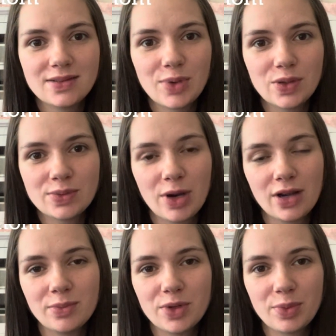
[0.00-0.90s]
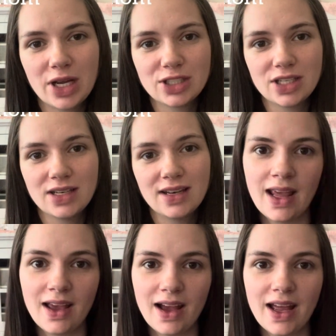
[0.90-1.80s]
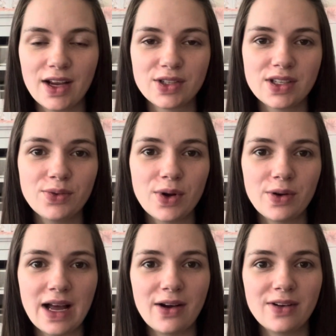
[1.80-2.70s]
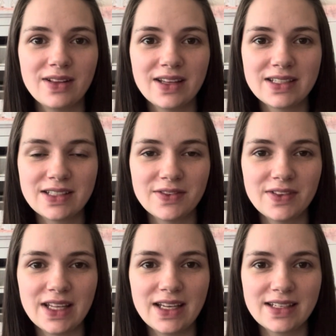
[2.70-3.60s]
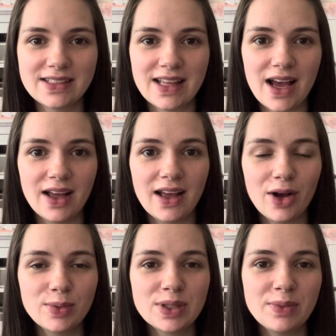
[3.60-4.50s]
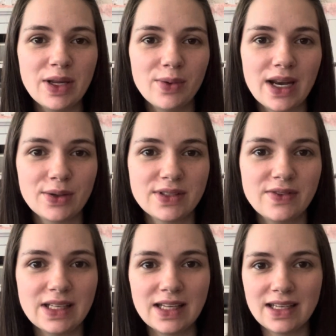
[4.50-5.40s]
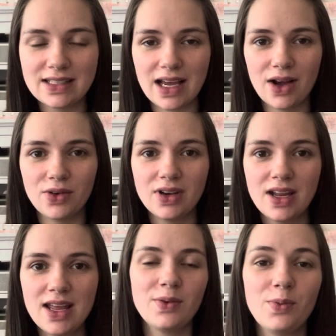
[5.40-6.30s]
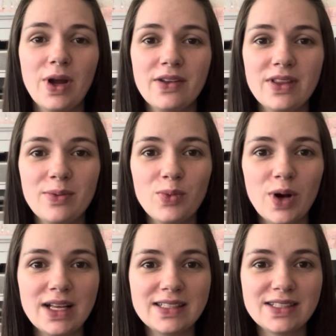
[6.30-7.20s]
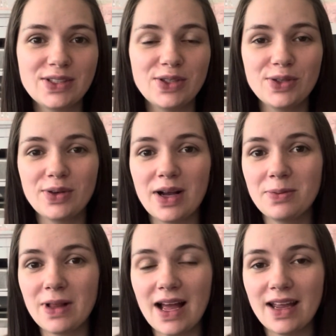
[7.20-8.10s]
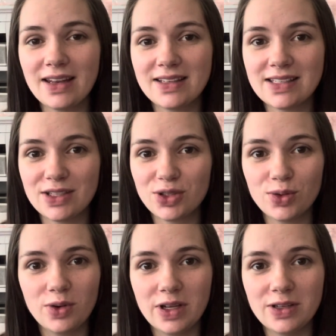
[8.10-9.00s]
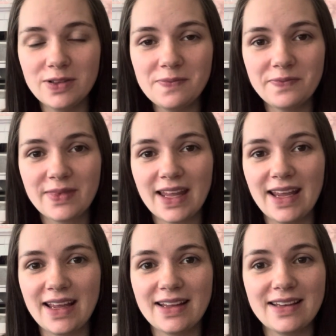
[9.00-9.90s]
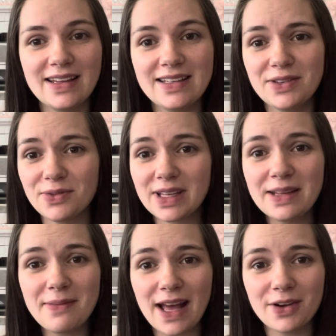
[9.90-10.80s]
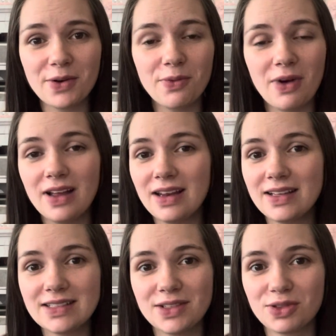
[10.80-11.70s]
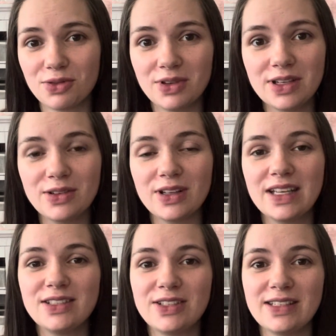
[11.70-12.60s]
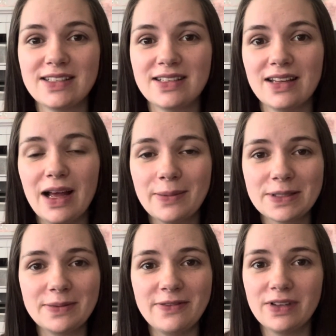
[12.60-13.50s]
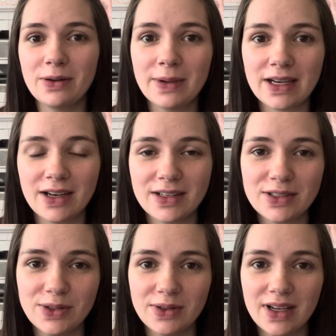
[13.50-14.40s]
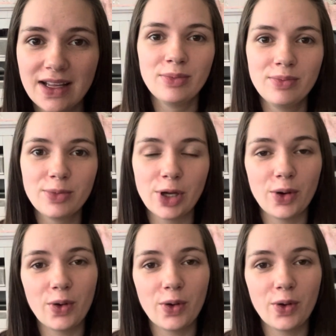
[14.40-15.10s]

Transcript: postpartum depression. I actually wrote out a list of things that helped me when I was feeling down. One of them was to apply an essential oil, and it didn't really matter what essential oil, it just helped me feel better to put